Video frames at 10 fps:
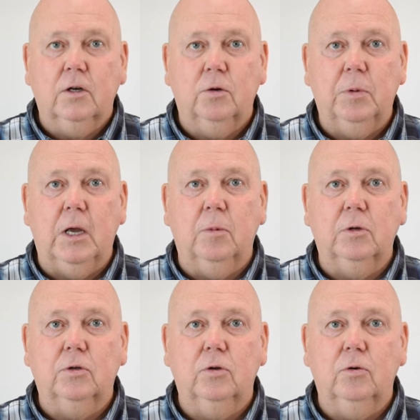to be
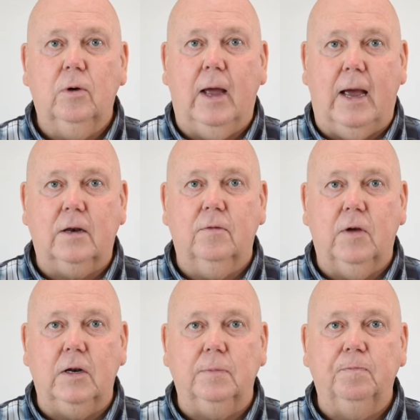able to
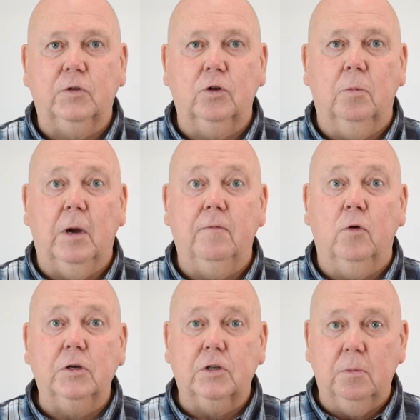activate it. So my
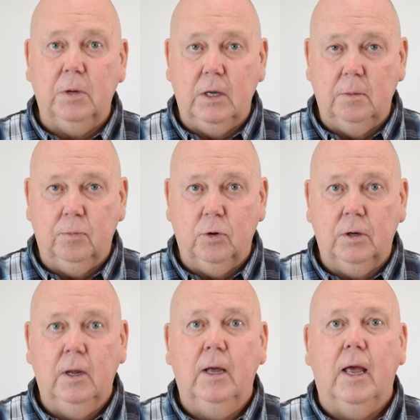voice can be
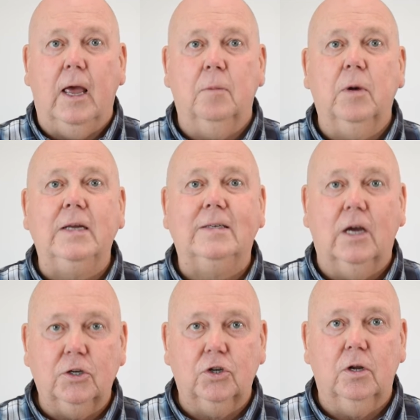input and my
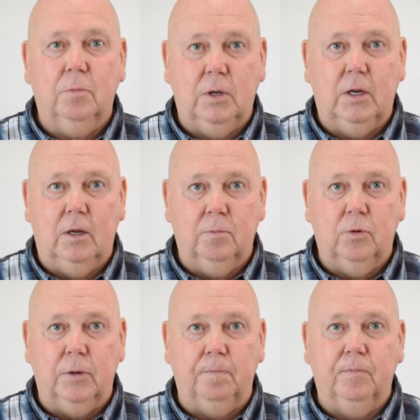touch can be
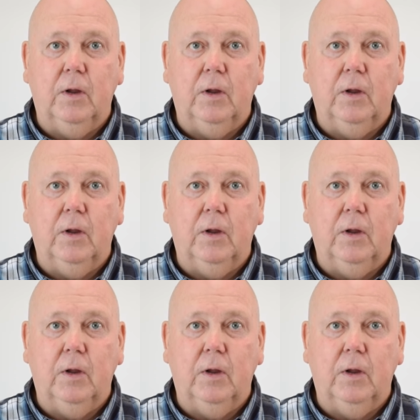input.